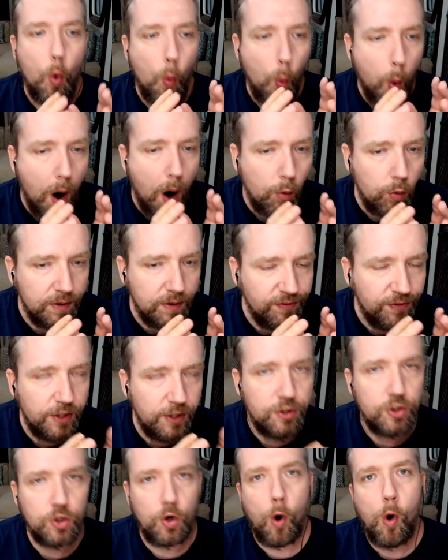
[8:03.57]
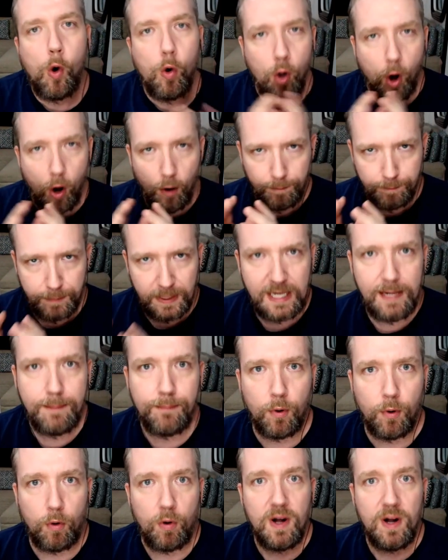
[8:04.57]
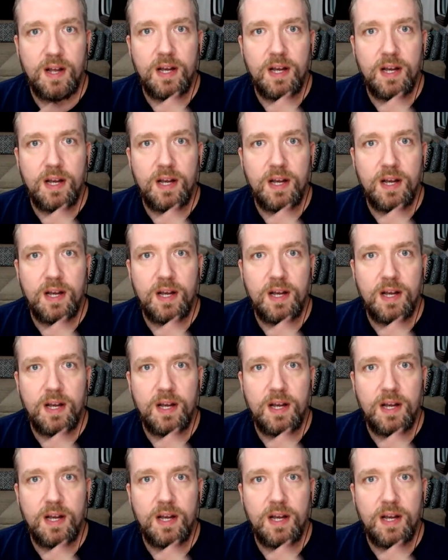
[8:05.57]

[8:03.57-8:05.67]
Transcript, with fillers: What was the toll on people?